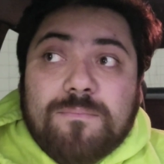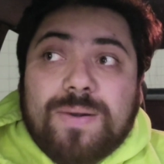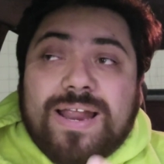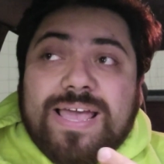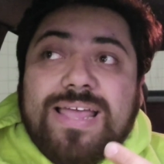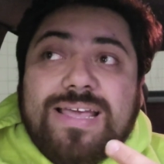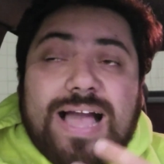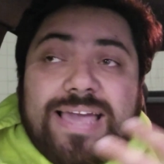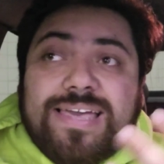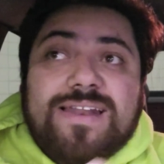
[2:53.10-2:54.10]
But it
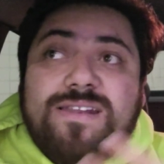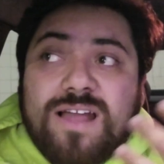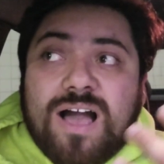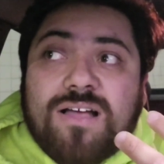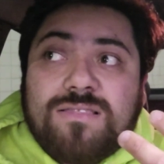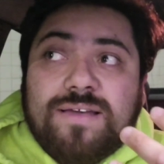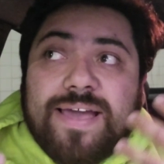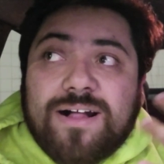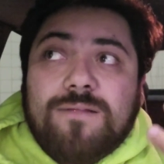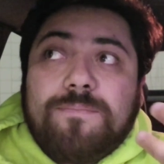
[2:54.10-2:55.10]
I cannot
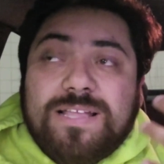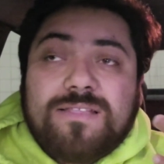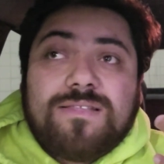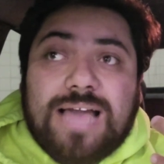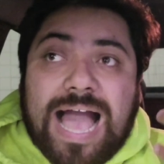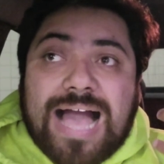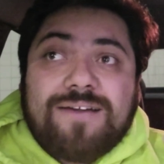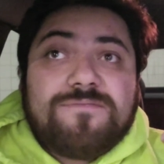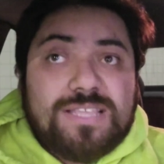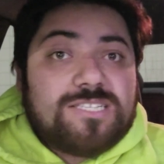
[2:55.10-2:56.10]
help but
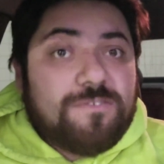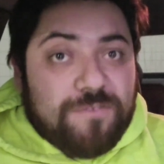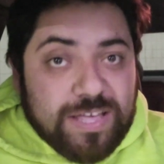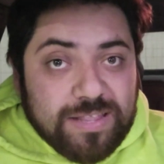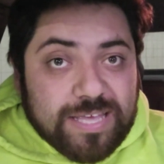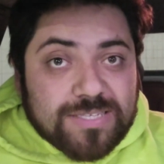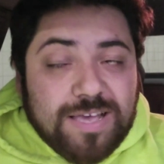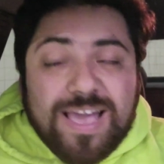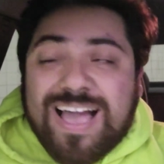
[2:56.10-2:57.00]
have these feelings.